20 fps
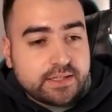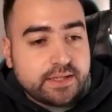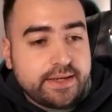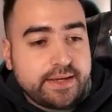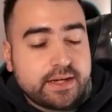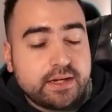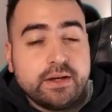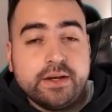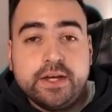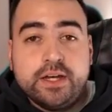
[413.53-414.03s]

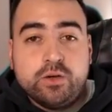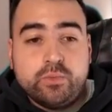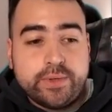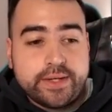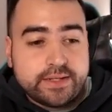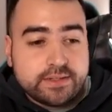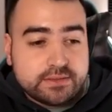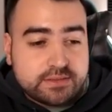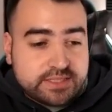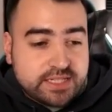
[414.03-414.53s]
here, we
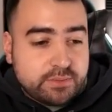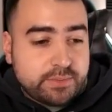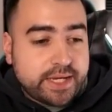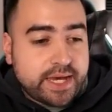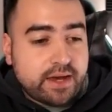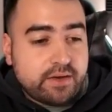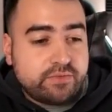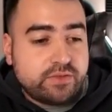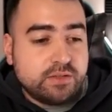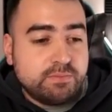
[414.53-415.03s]
can see we
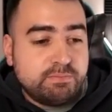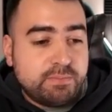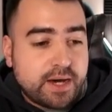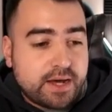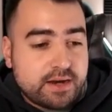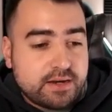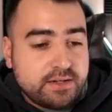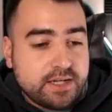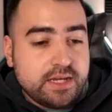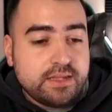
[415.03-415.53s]
have the
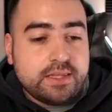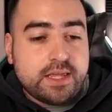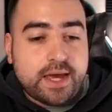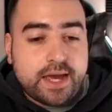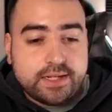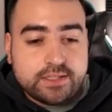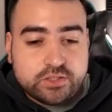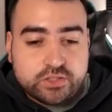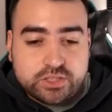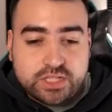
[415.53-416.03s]
button in the
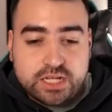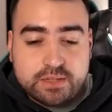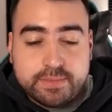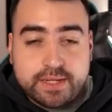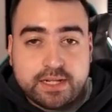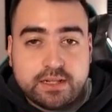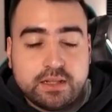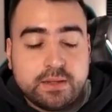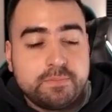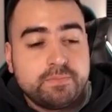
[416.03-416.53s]

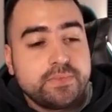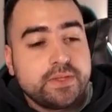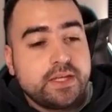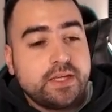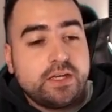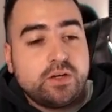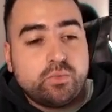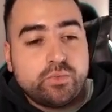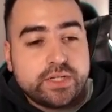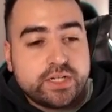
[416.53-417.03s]
HTML.
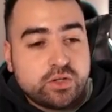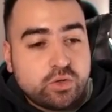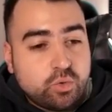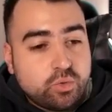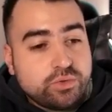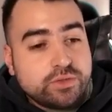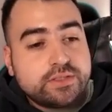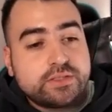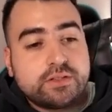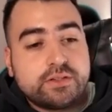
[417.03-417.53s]
We are
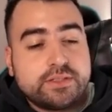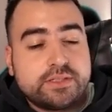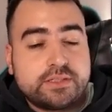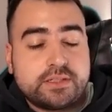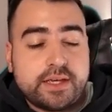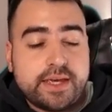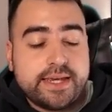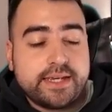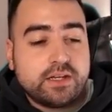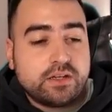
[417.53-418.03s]
also
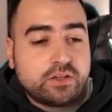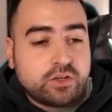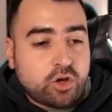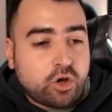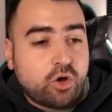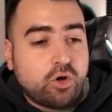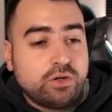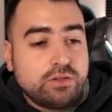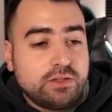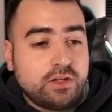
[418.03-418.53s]
saying
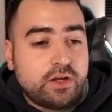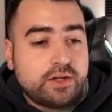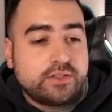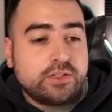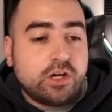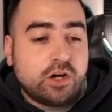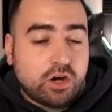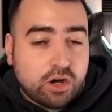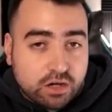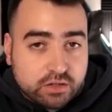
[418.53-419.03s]
colon
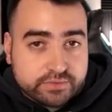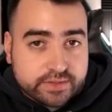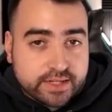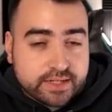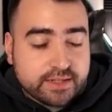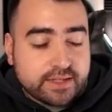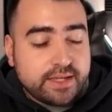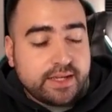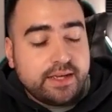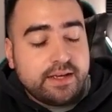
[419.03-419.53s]

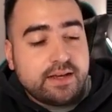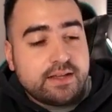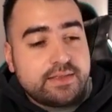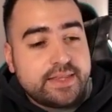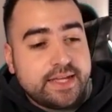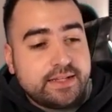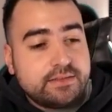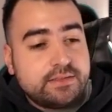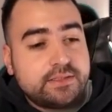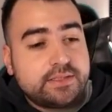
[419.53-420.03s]
hover,
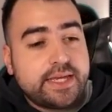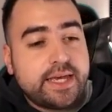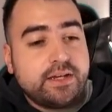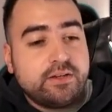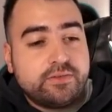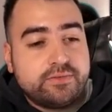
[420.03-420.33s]
then saying